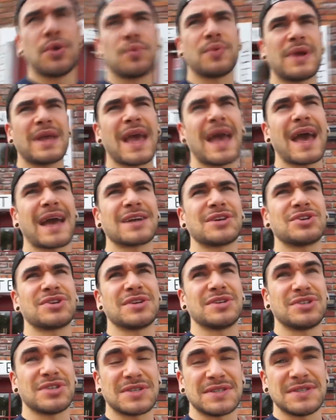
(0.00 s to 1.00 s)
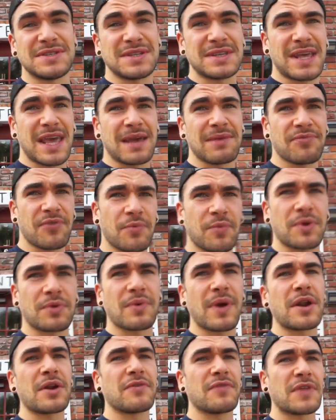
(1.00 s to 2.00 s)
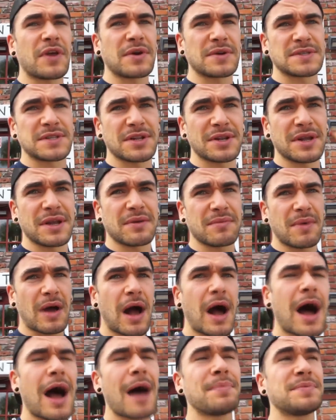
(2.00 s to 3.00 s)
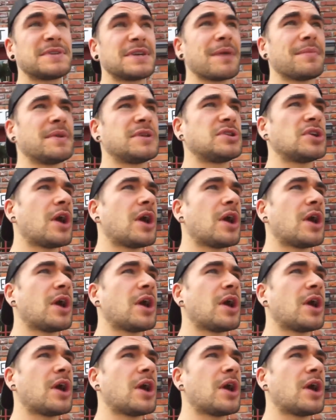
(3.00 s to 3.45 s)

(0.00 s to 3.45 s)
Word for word: We actually just came from one right over there. It's literally a hop, skip, and a